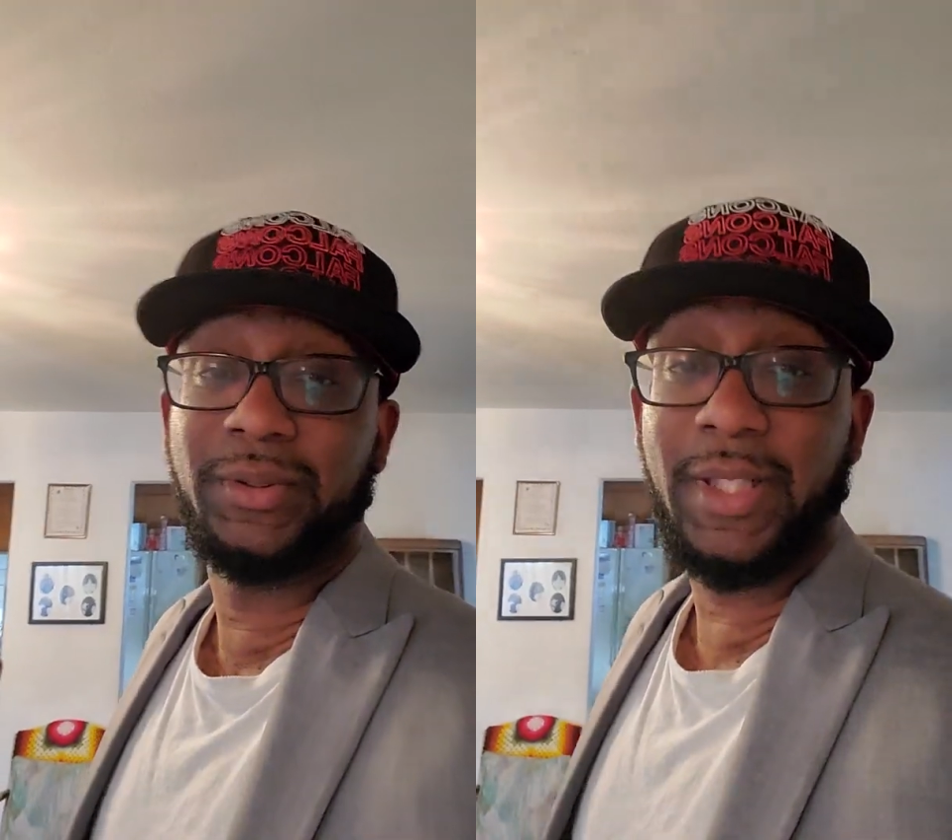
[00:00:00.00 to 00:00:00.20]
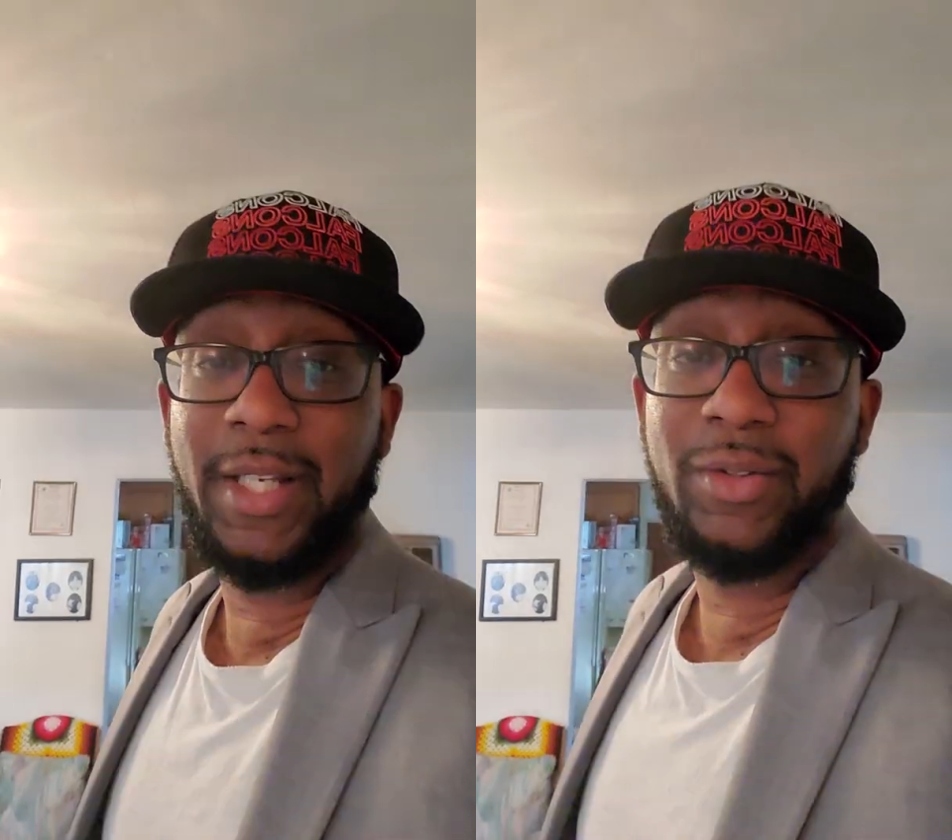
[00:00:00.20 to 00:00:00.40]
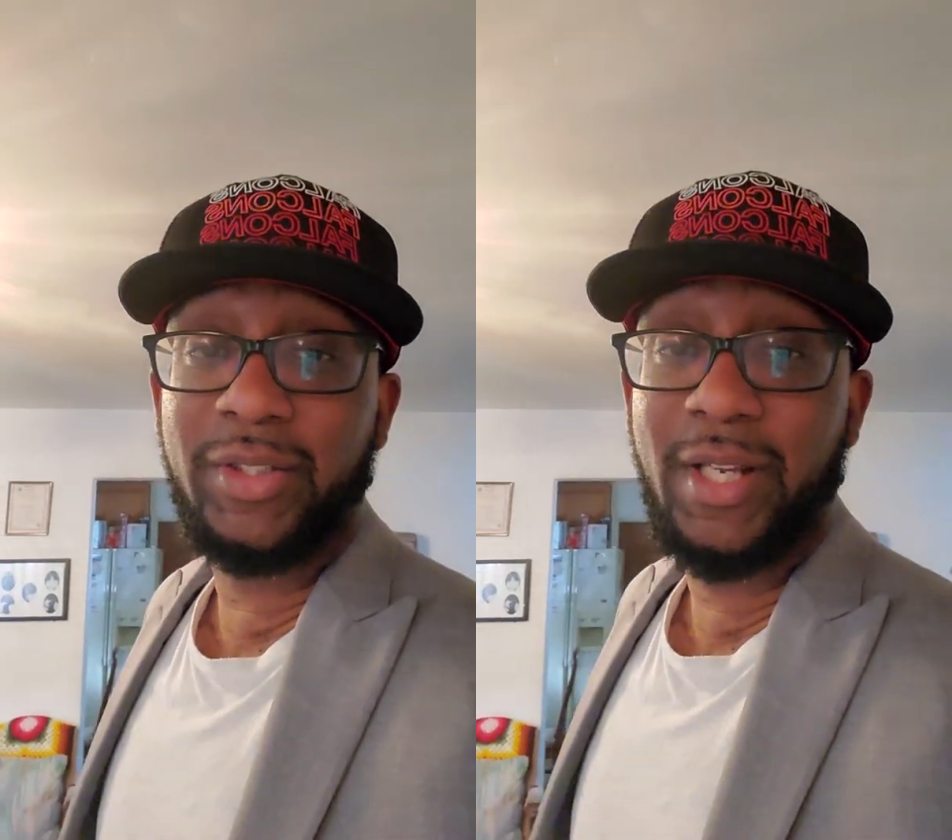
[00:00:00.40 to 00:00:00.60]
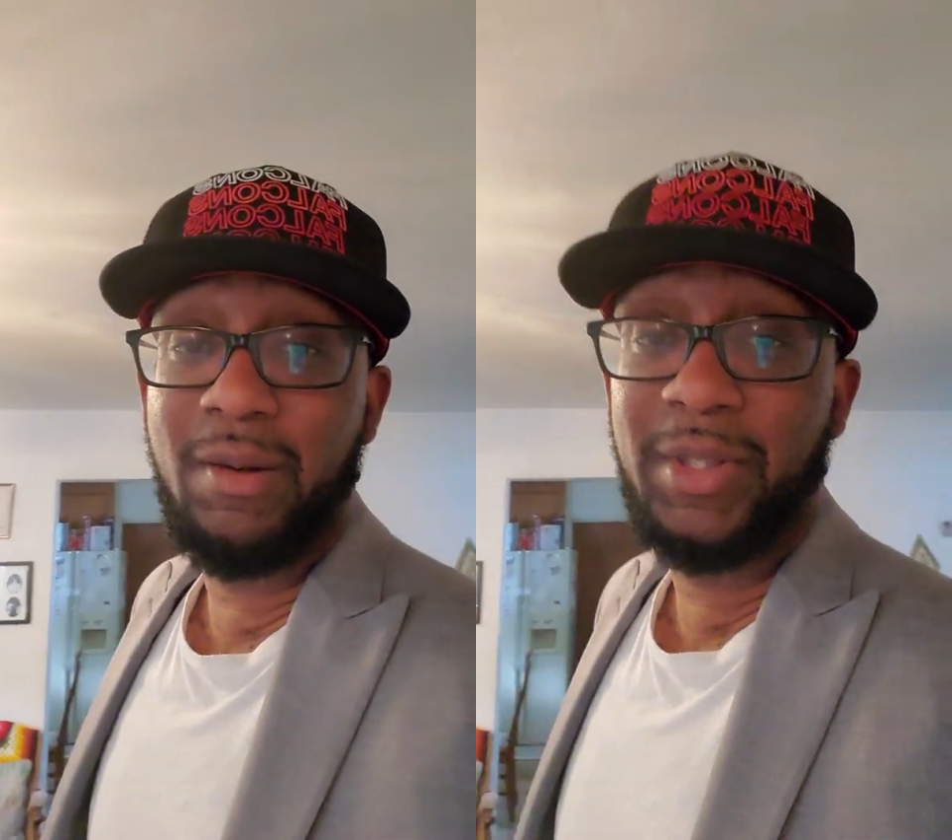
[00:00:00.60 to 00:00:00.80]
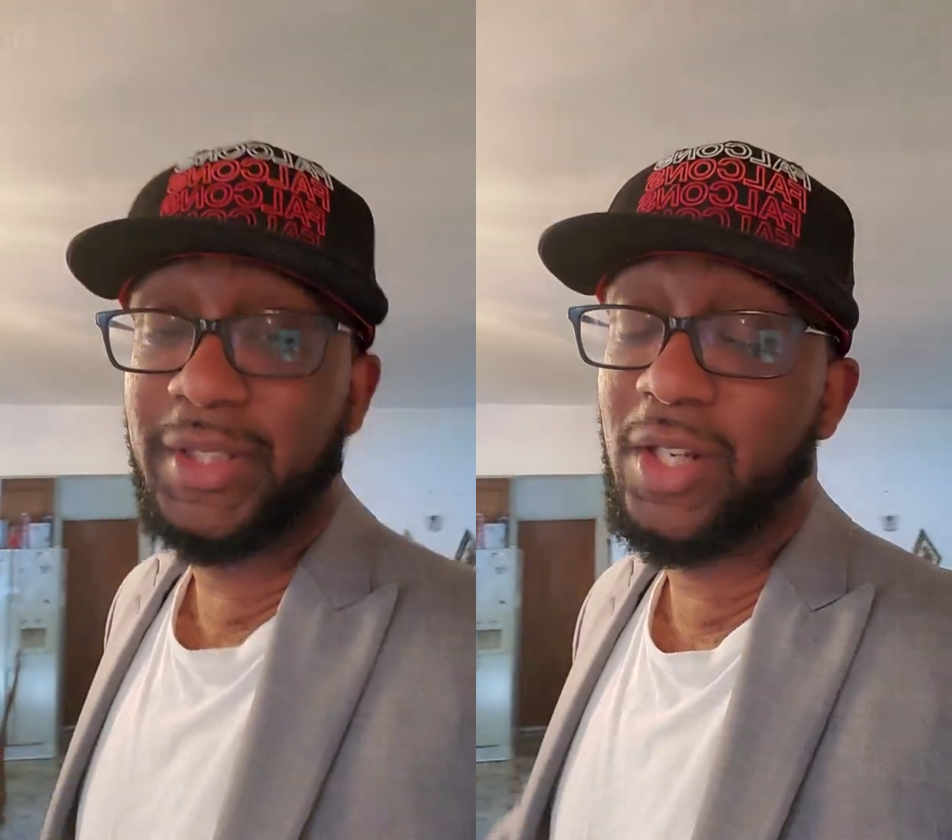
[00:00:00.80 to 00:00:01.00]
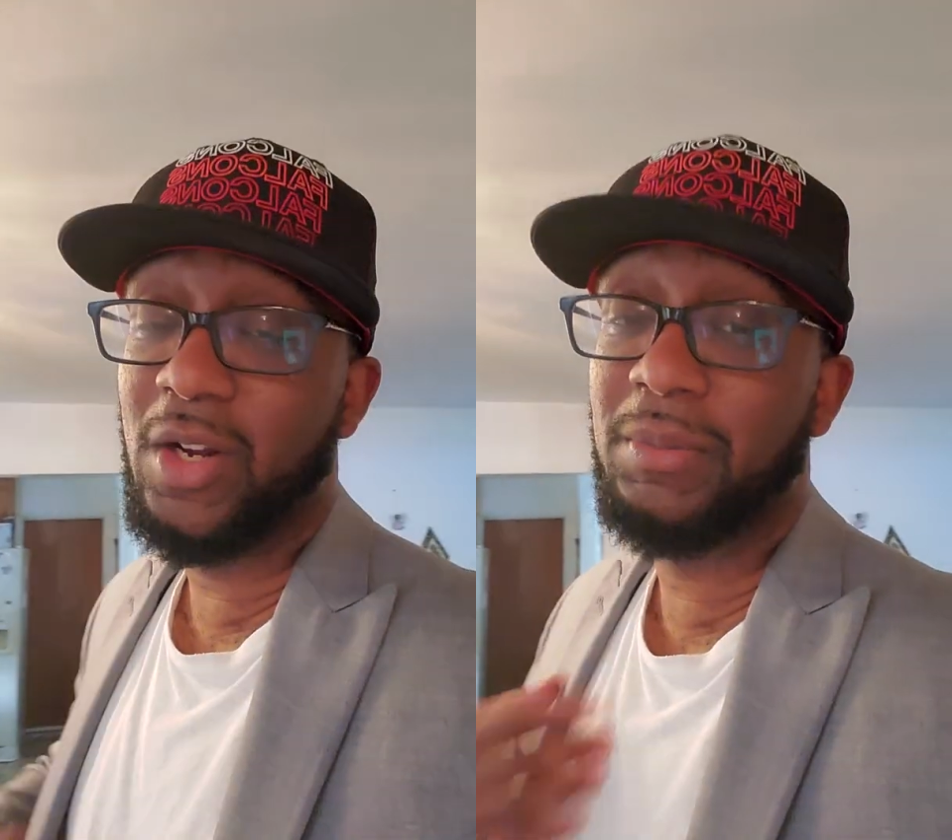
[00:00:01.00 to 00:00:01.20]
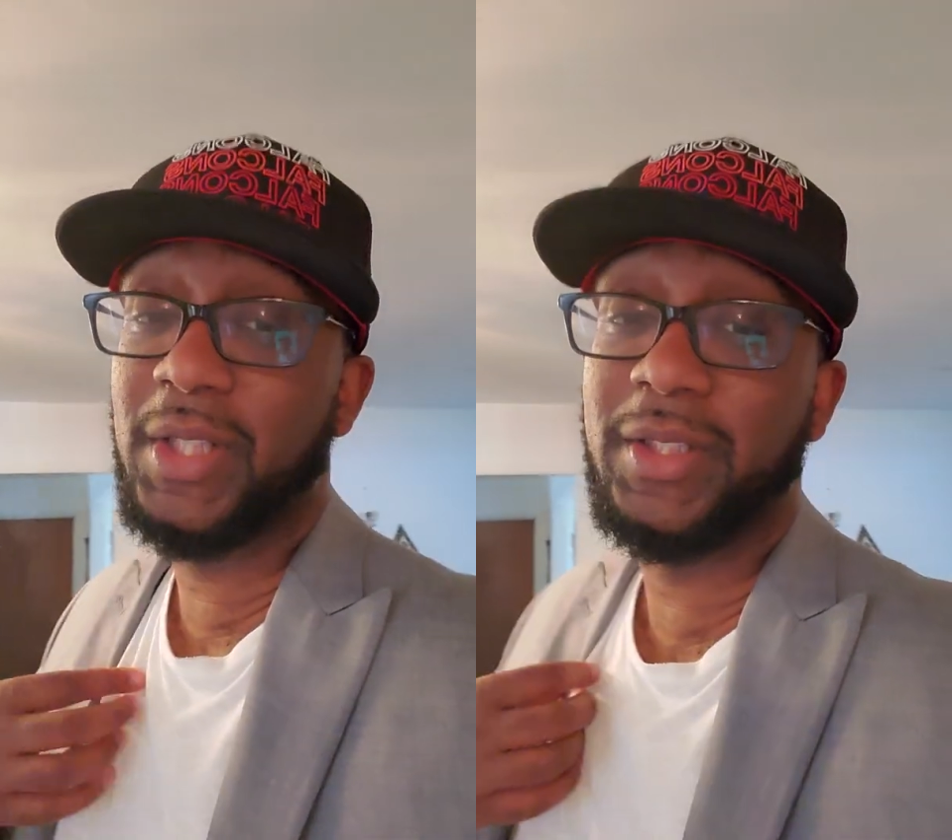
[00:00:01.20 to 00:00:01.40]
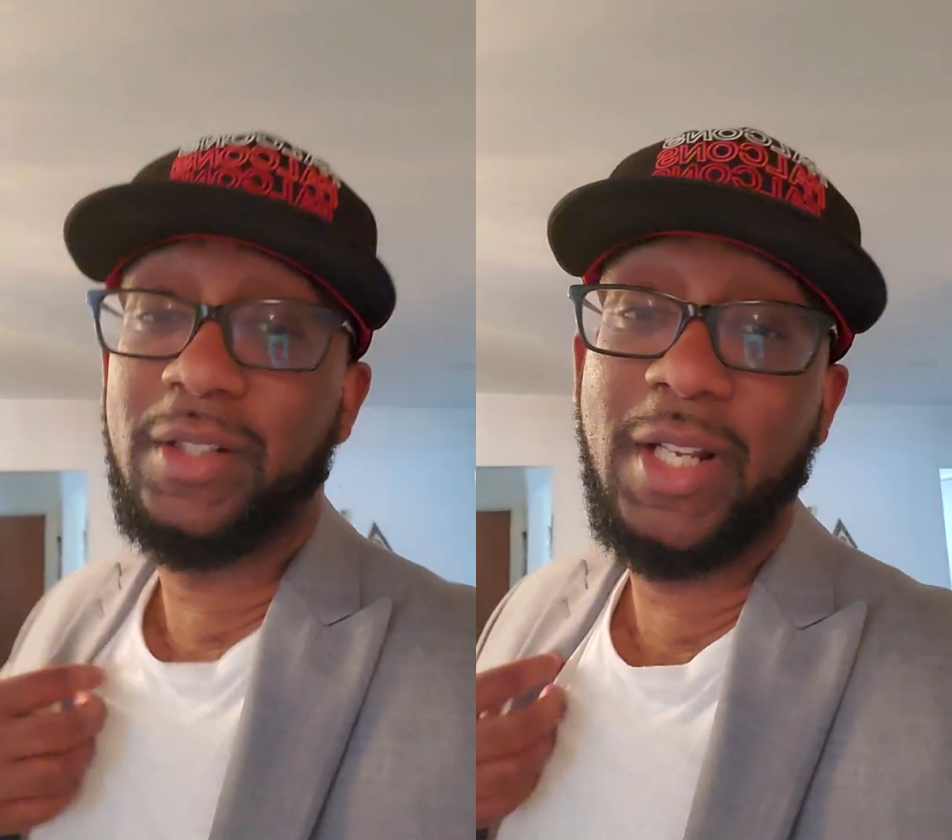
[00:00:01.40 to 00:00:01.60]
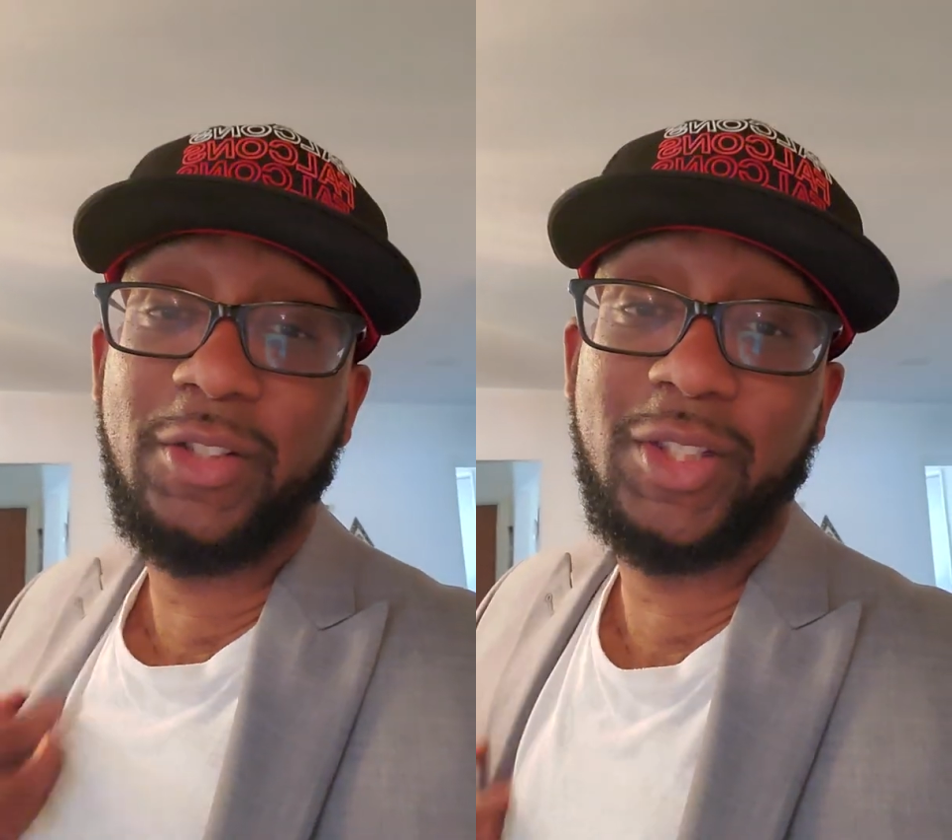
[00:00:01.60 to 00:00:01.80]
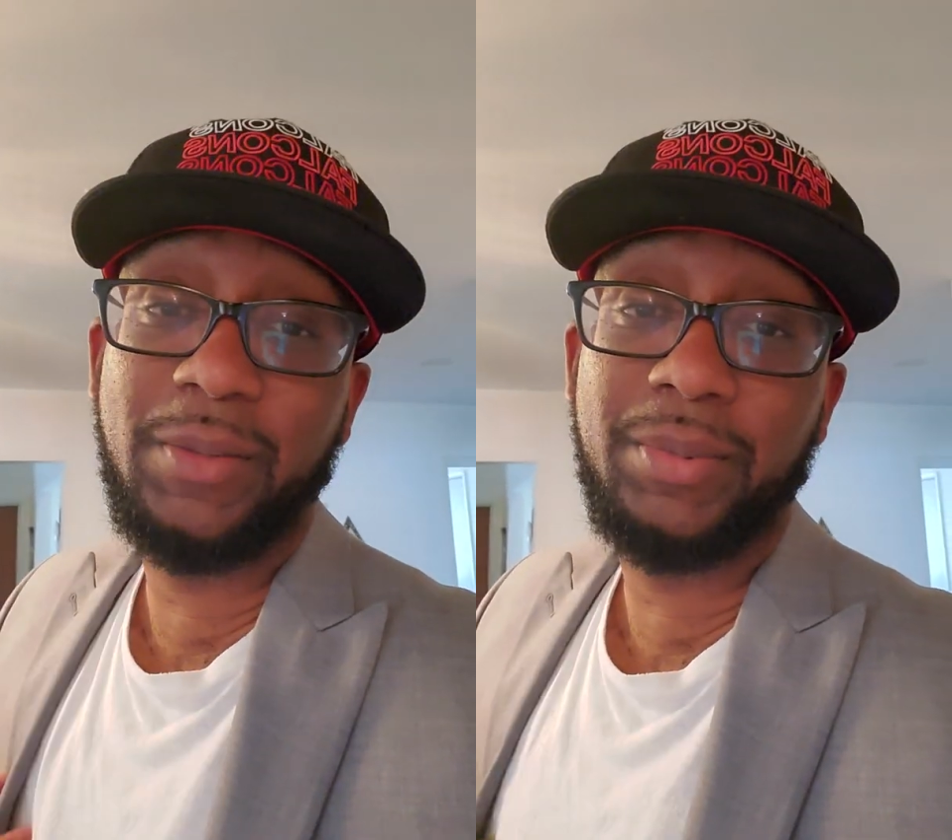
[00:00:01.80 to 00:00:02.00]
I ain't gonna say how much they are, but they're
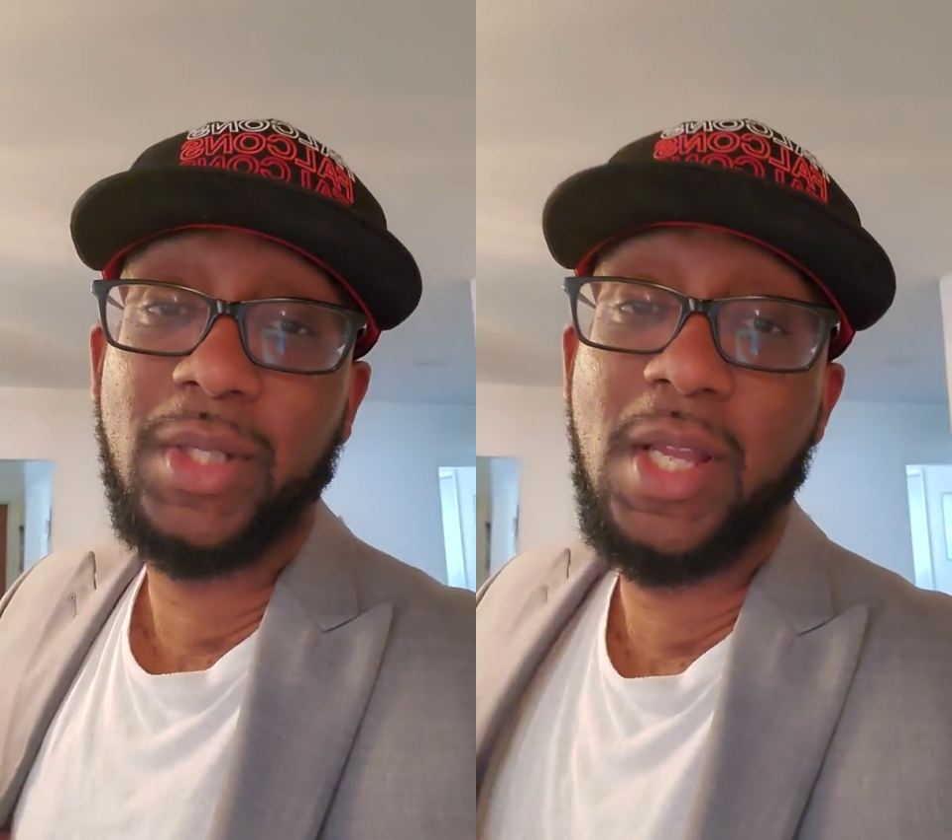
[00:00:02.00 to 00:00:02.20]
not cheap.